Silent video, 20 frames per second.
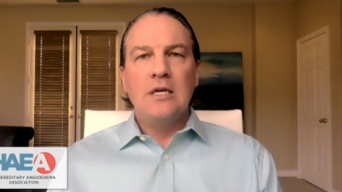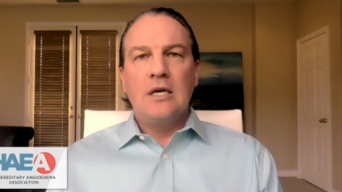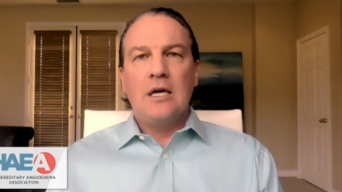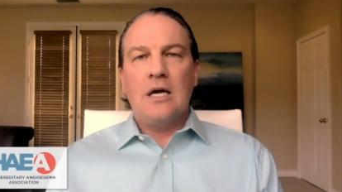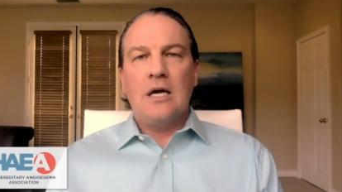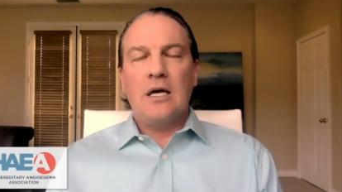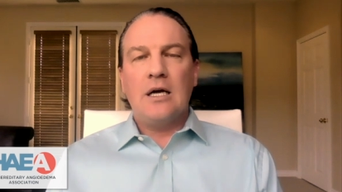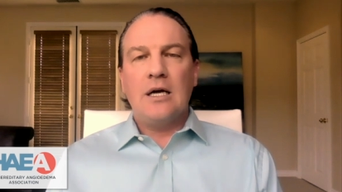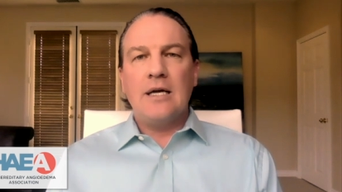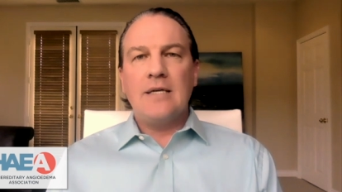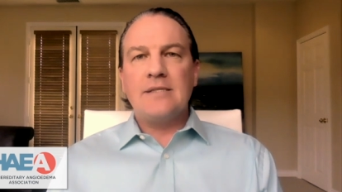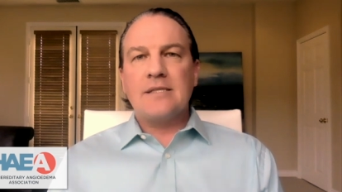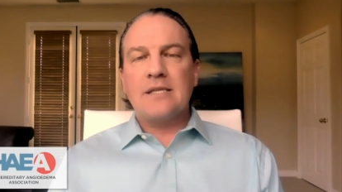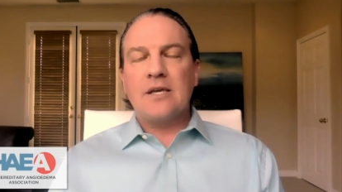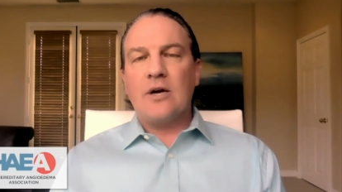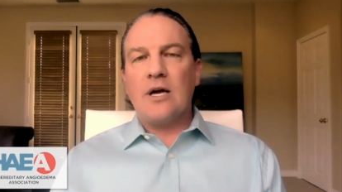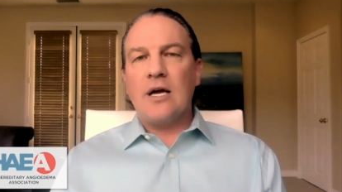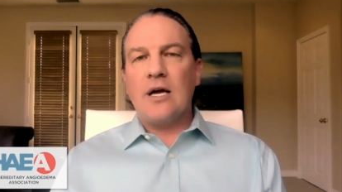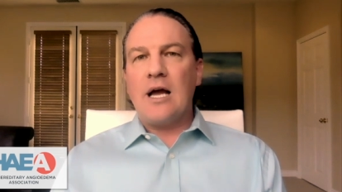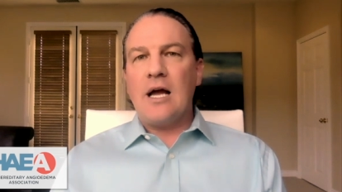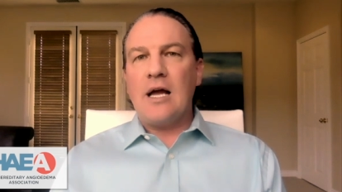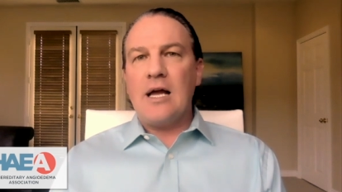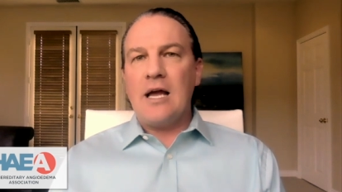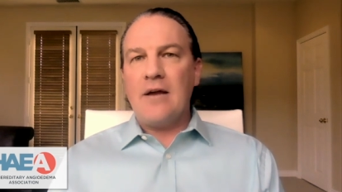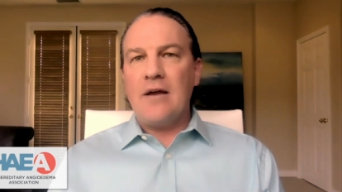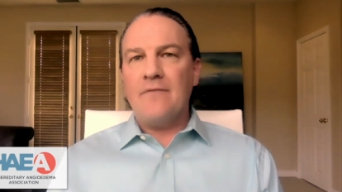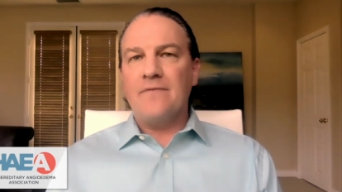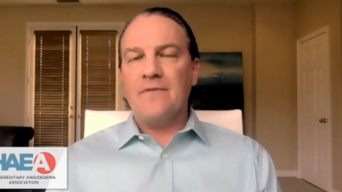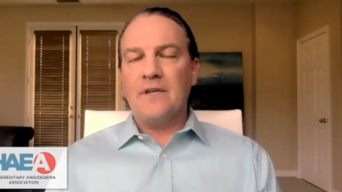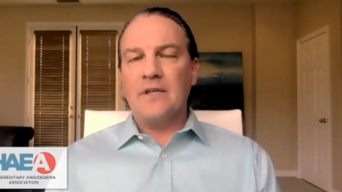uh, and so I, I,
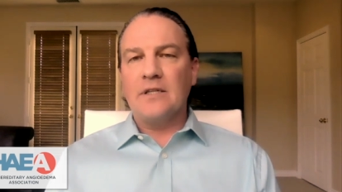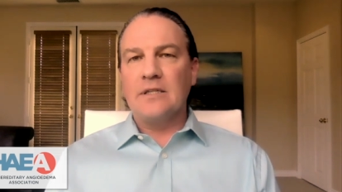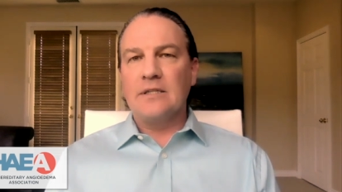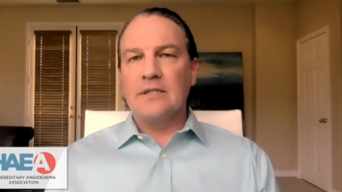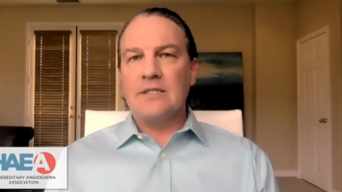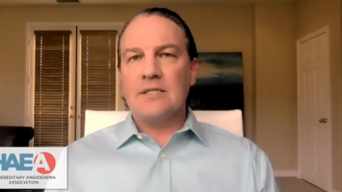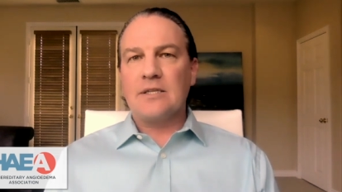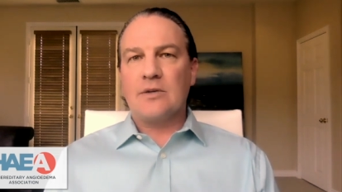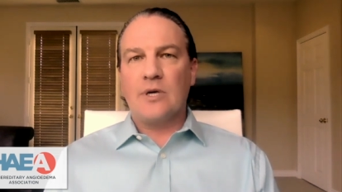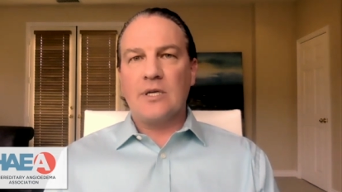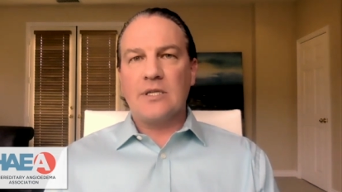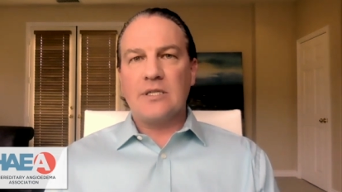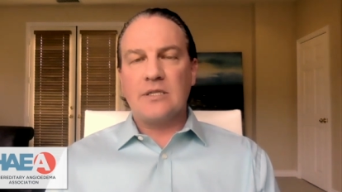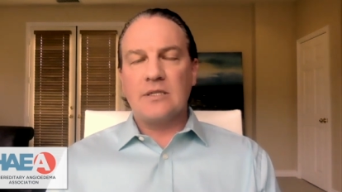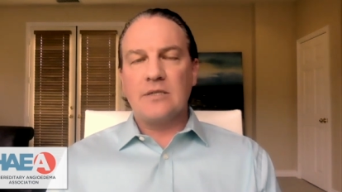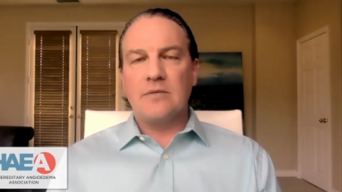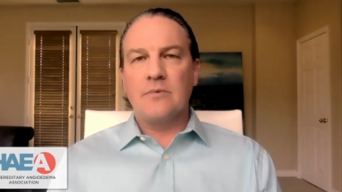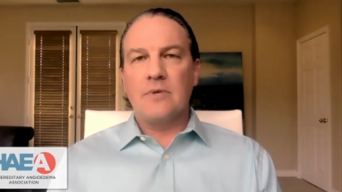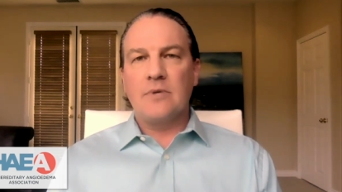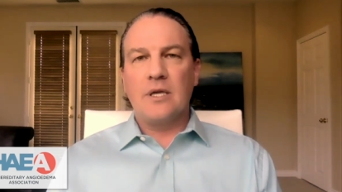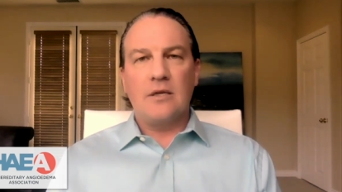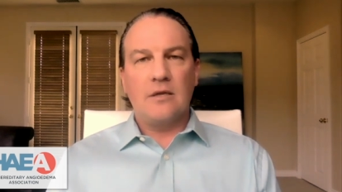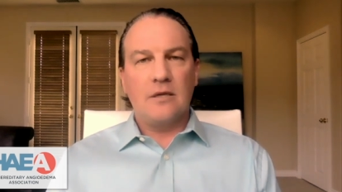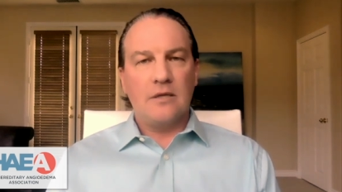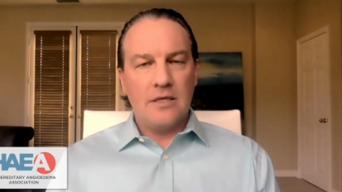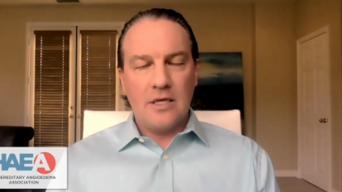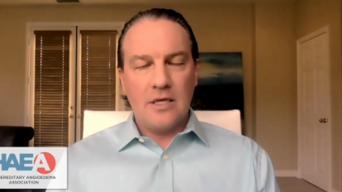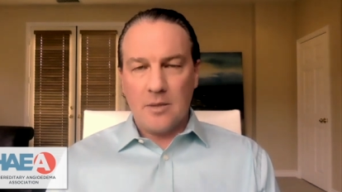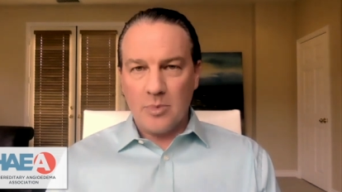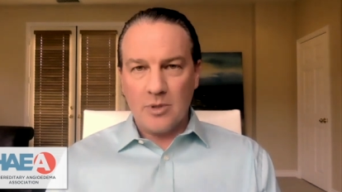have fielded this question a
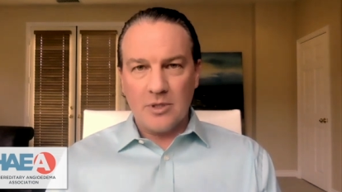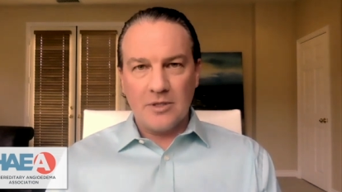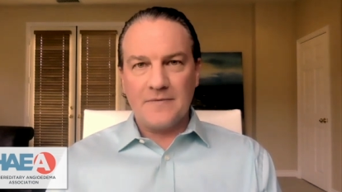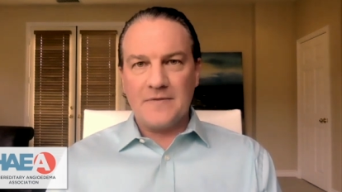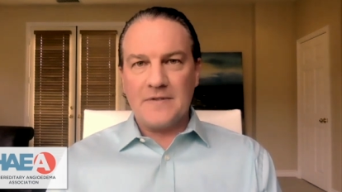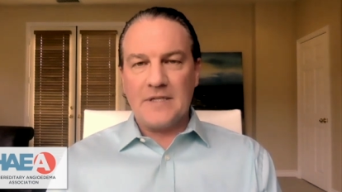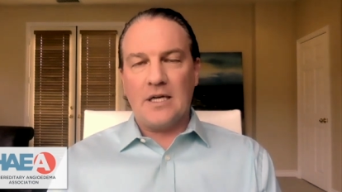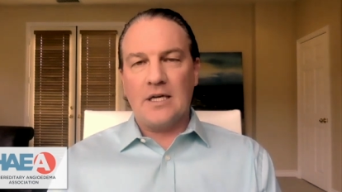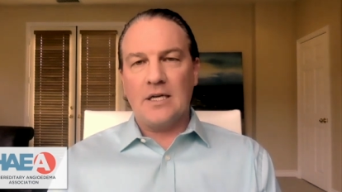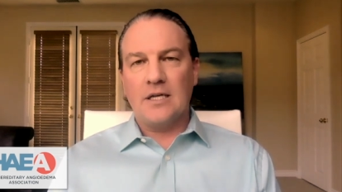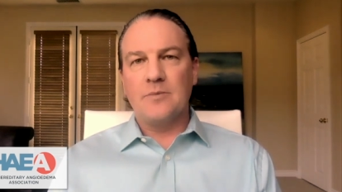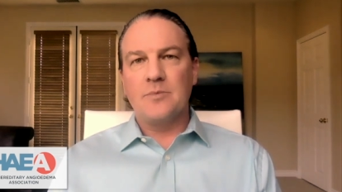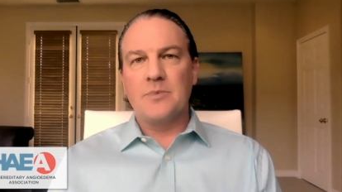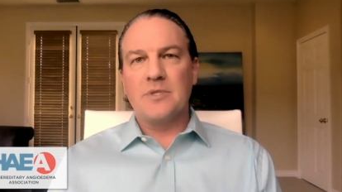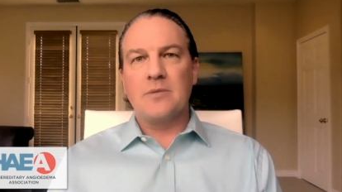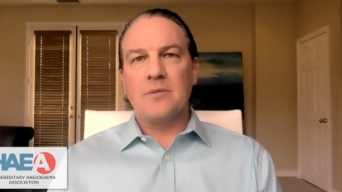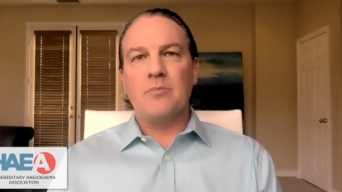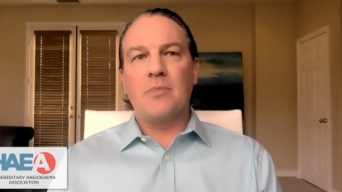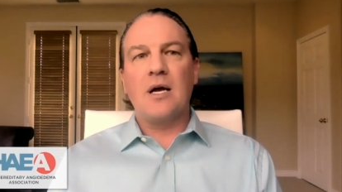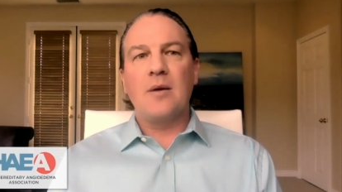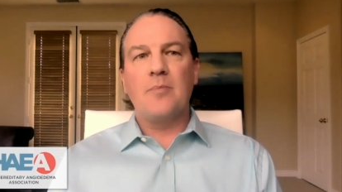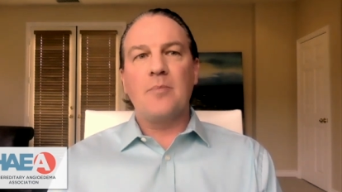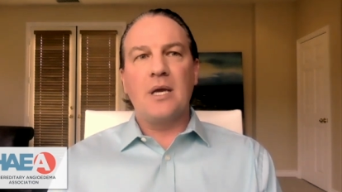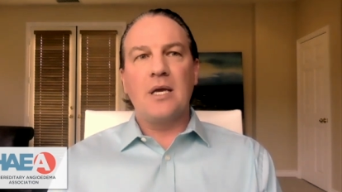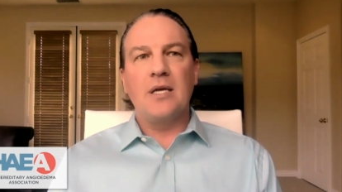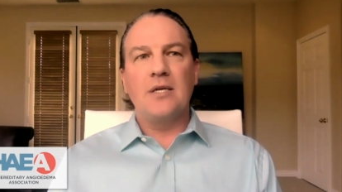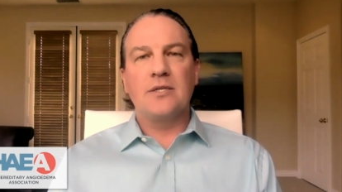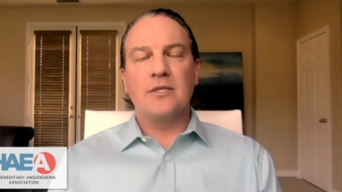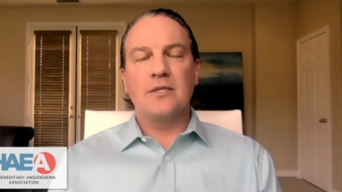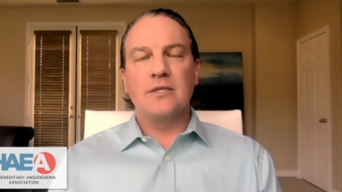number of times in my
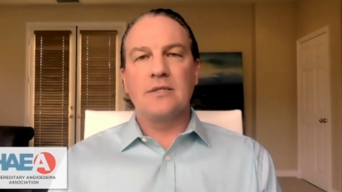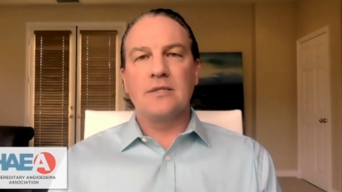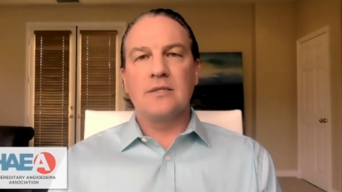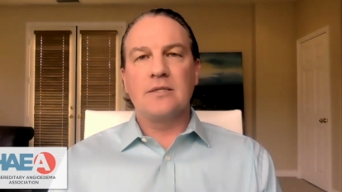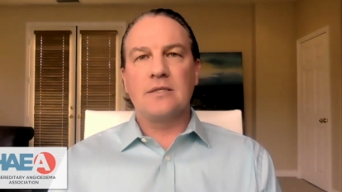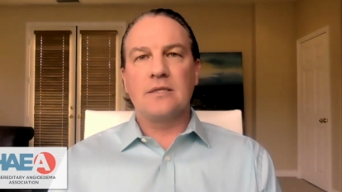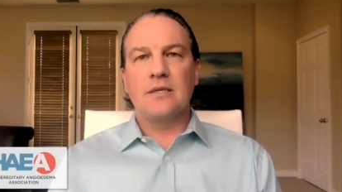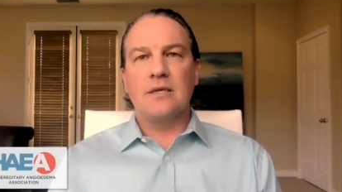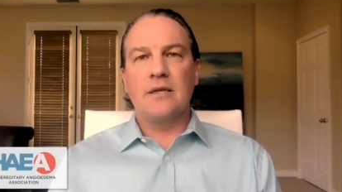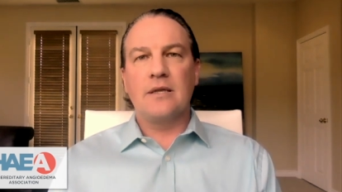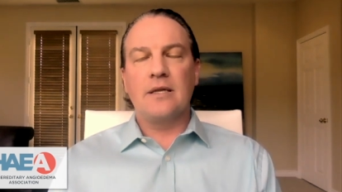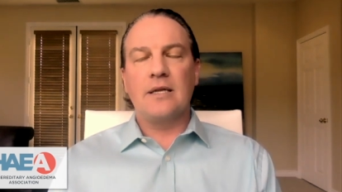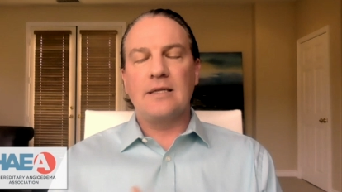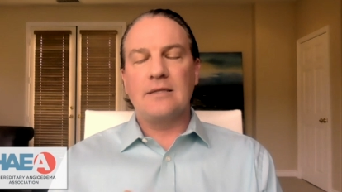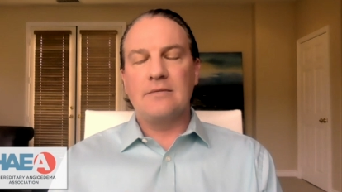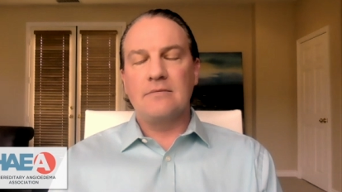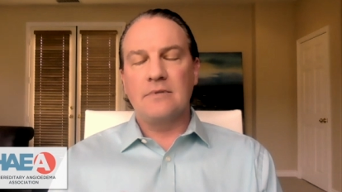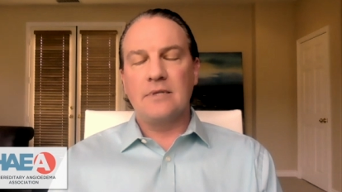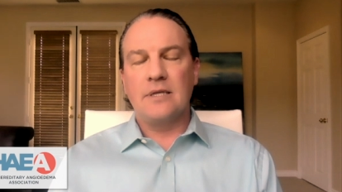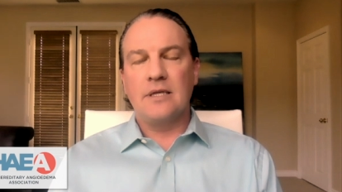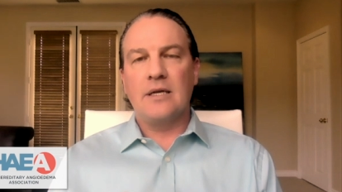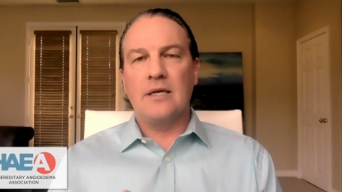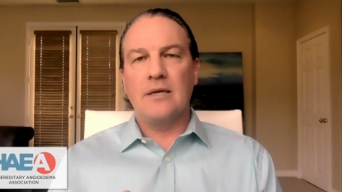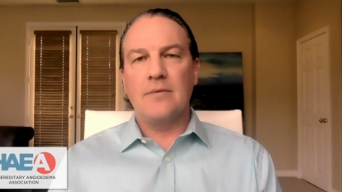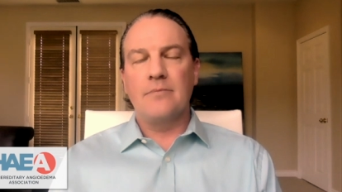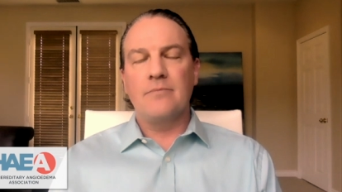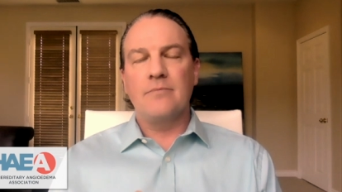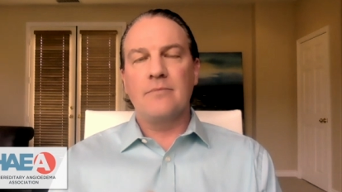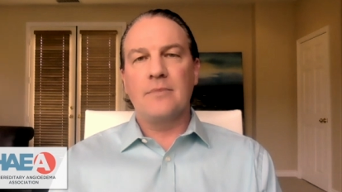patients uh, that i that i